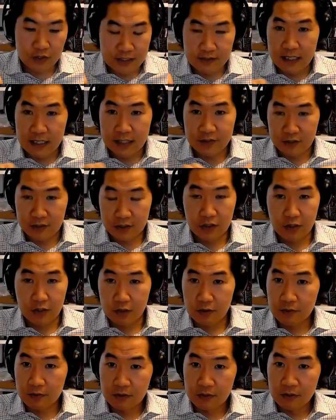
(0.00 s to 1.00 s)
is not secure.
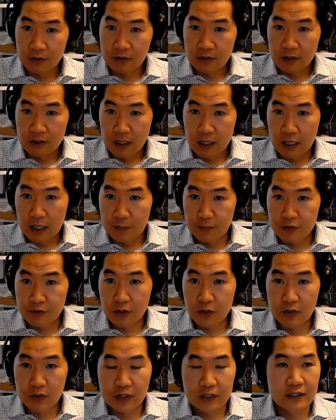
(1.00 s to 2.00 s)

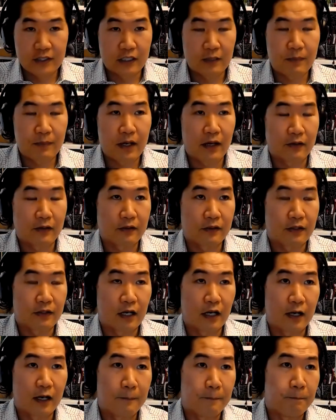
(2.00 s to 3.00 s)
So you can think about
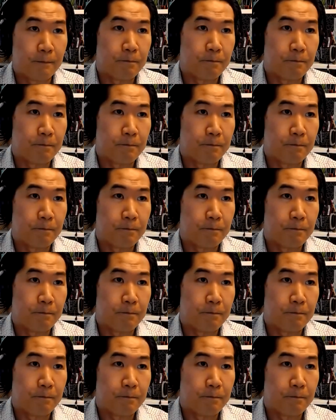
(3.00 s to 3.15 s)
a